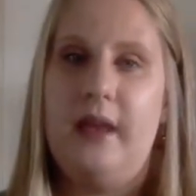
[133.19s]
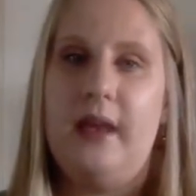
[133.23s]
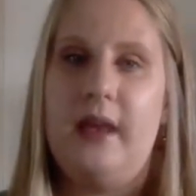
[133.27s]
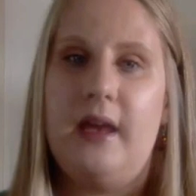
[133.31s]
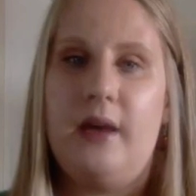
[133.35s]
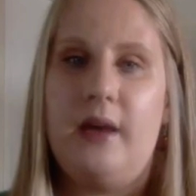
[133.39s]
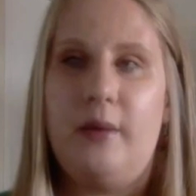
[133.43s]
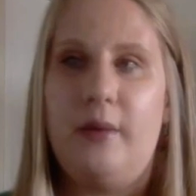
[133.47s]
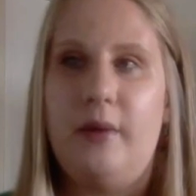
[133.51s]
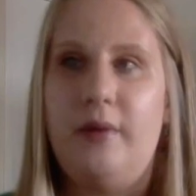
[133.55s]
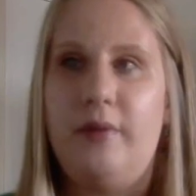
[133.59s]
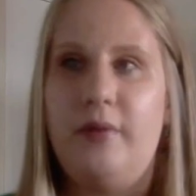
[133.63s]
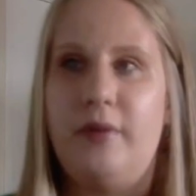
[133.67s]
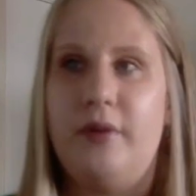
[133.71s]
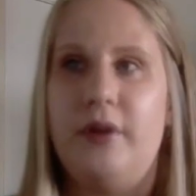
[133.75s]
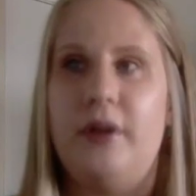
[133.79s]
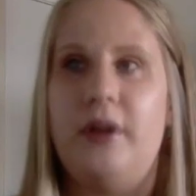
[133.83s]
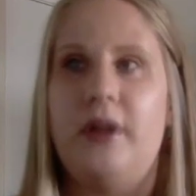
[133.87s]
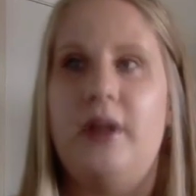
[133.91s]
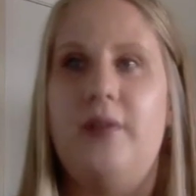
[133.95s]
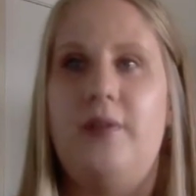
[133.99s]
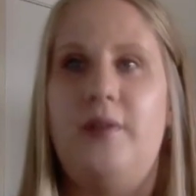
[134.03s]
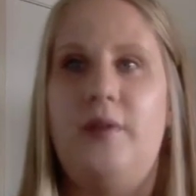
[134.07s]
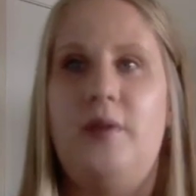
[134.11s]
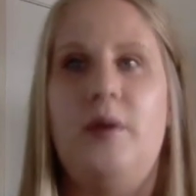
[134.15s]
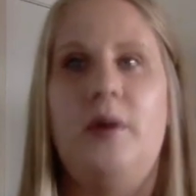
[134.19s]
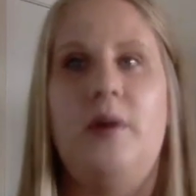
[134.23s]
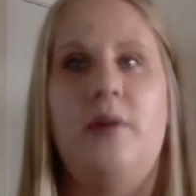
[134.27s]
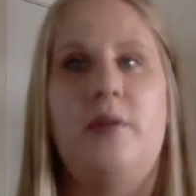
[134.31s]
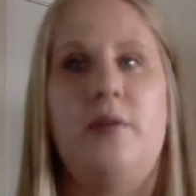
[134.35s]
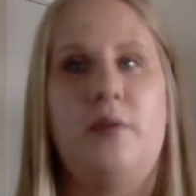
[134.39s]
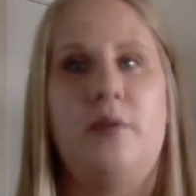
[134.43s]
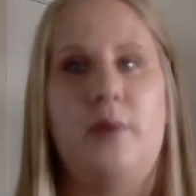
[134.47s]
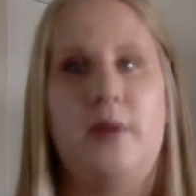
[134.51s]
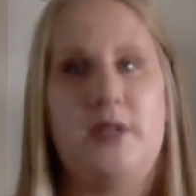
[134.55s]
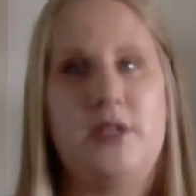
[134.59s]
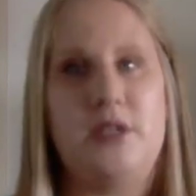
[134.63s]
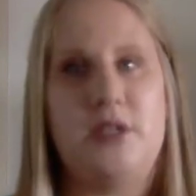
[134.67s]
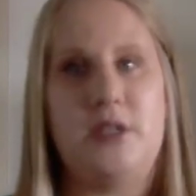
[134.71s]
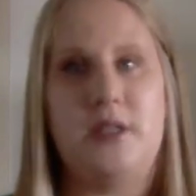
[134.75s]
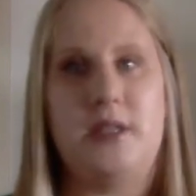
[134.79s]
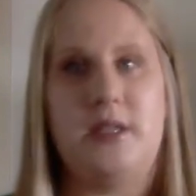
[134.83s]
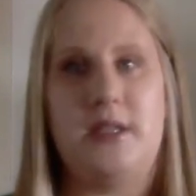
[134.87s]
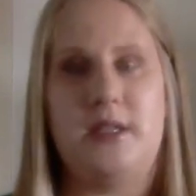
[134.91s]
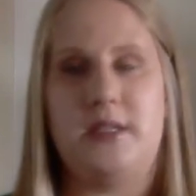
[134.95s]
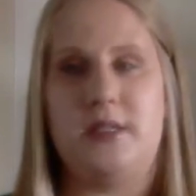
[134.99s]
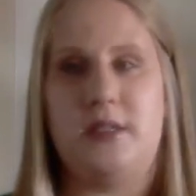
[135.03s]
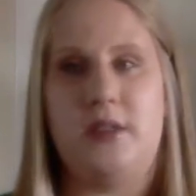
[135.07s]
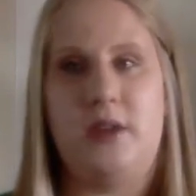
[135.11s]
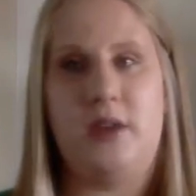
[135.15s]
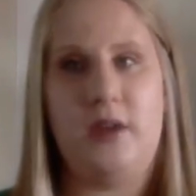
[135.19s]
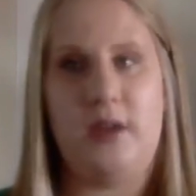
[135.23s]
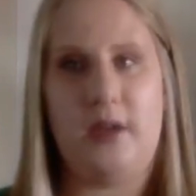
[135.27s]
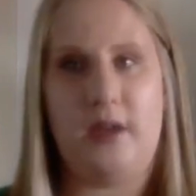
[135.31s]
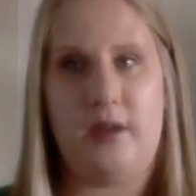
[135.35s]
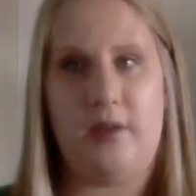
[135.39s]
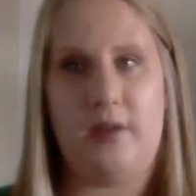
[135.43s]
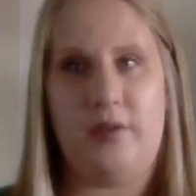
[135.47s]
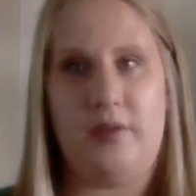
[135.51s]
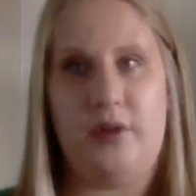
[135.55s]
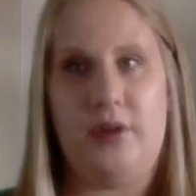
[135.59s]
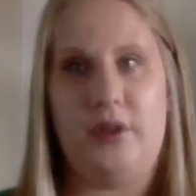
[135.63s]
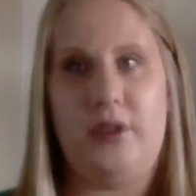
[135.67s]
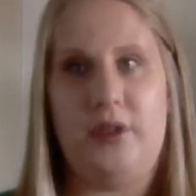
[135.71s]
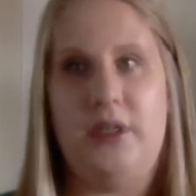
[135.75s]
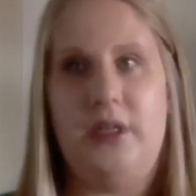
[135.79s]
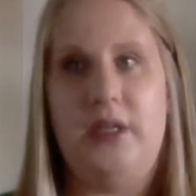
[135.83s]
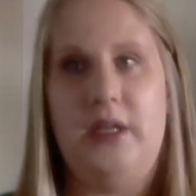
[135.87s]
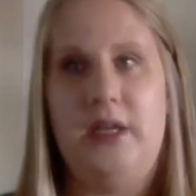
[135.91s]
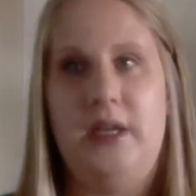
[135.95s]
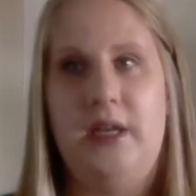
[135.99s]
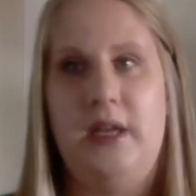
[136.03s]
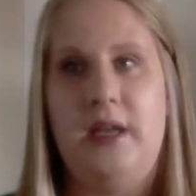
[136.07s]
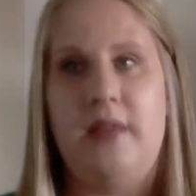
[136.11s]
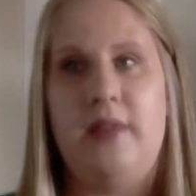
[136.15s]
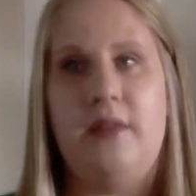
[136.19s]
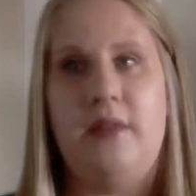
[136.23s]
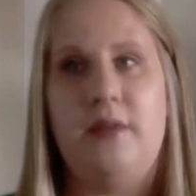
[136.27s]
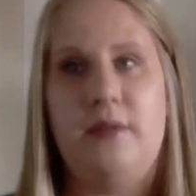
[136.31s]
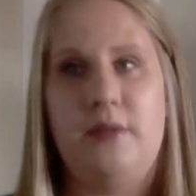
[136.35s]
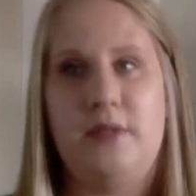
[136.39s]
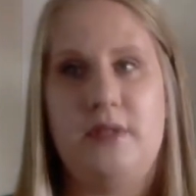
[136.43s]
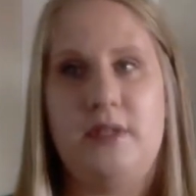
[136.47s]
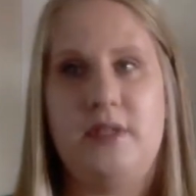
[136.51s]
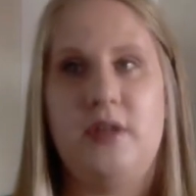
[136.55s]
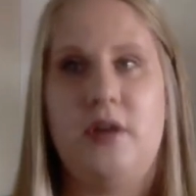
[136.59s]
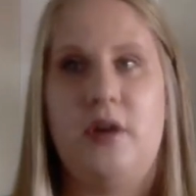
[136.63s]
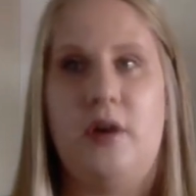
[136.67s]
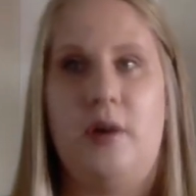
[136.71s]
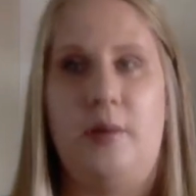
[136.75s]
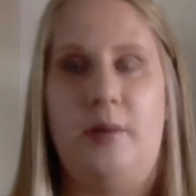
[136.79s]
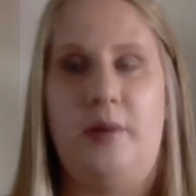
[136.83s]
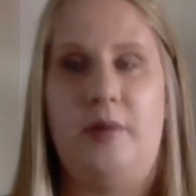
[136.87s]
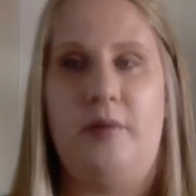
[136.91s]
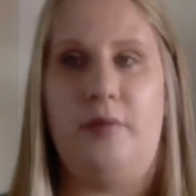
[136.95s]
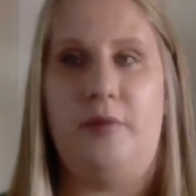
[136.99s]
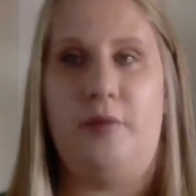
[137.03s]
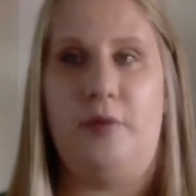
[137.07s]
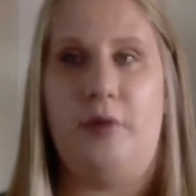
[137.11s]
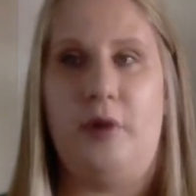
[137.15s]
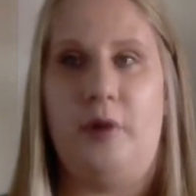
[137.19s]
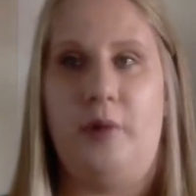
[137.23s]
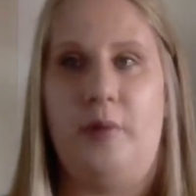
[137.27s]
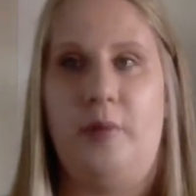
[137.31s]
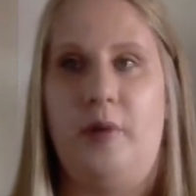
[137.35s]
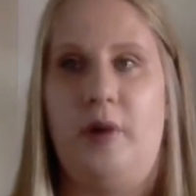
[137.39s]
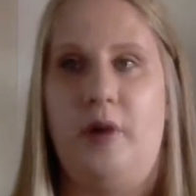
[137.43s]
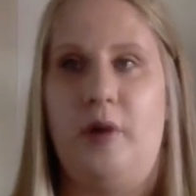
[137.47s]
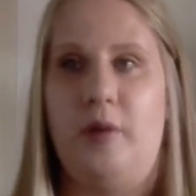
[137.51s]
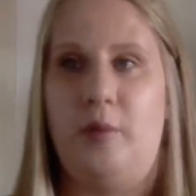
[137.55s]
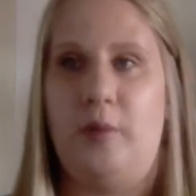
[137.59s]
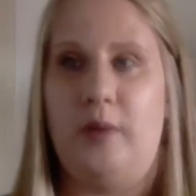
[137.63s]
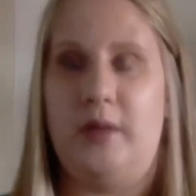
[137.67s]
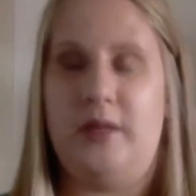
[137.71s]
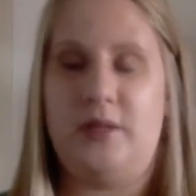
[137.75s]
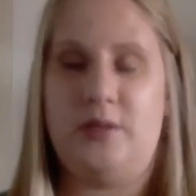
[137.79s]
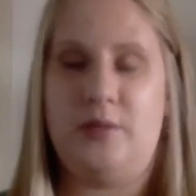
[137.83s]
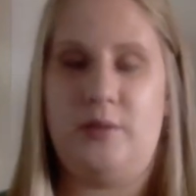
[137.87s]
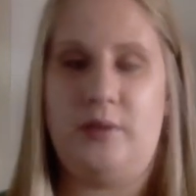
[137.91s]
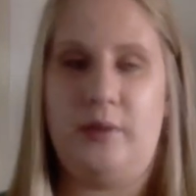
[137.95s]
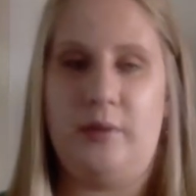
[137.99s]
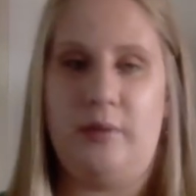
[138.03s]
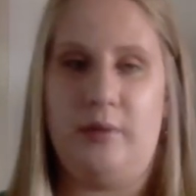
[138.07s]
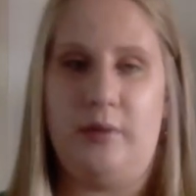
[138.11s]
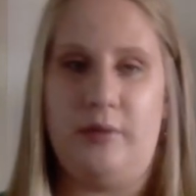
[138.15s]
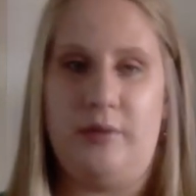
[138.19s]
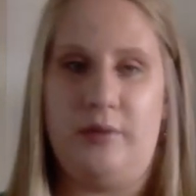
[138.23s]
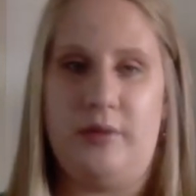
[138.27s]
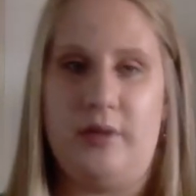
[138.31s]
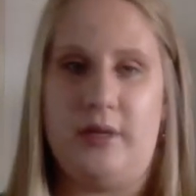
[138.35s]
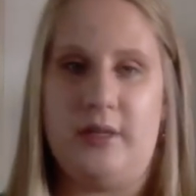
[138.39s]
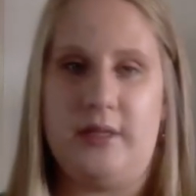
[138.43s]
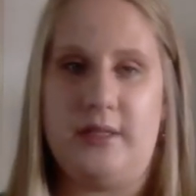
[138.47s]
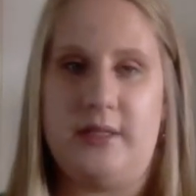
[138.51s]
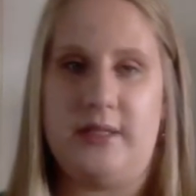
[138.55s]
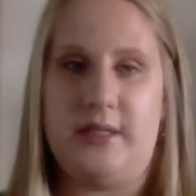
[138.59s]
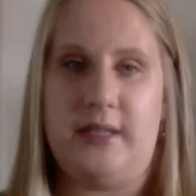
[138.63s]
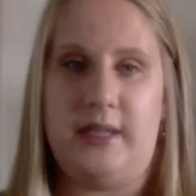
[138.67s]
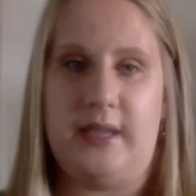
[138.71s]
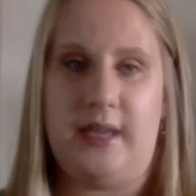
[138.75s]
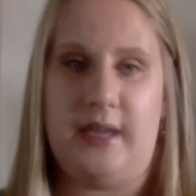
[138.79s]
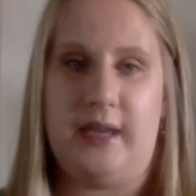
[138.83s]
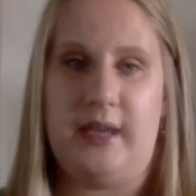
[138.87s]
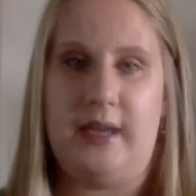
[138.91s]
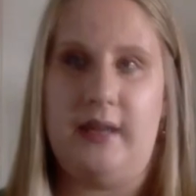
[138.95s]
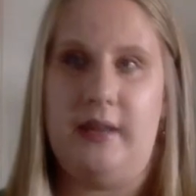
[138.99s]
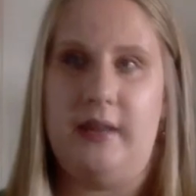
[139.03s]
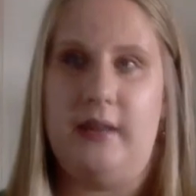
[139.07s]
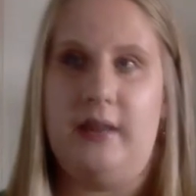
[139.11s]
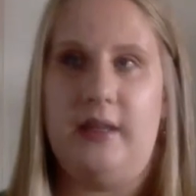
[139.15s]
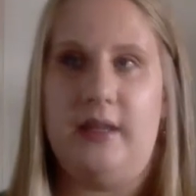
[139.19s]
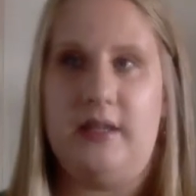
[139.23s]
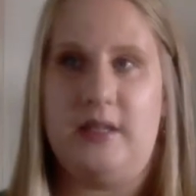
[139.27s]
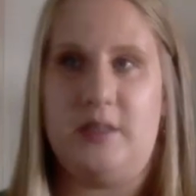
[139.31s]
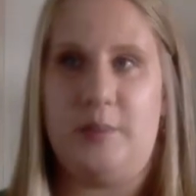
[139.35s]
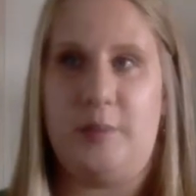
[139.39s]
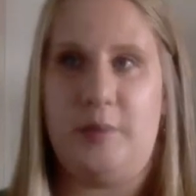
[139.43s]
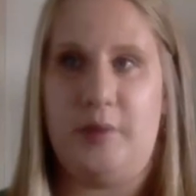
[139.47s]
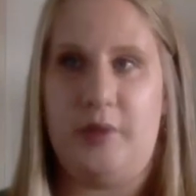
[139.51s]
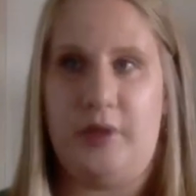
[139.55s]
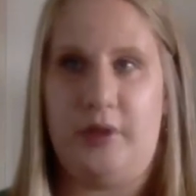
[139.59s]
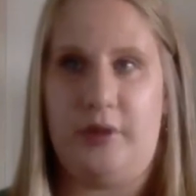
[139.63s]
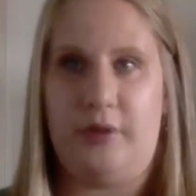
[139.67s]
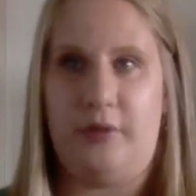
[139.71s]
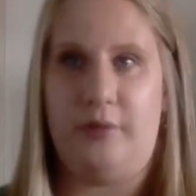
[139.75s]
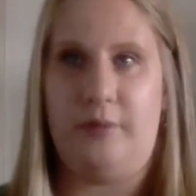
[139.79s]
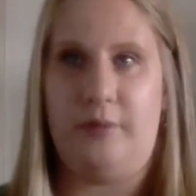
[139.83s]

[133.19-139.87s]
However, if you have a question that is not covered, there is a comment form on westringroad.ca linked below.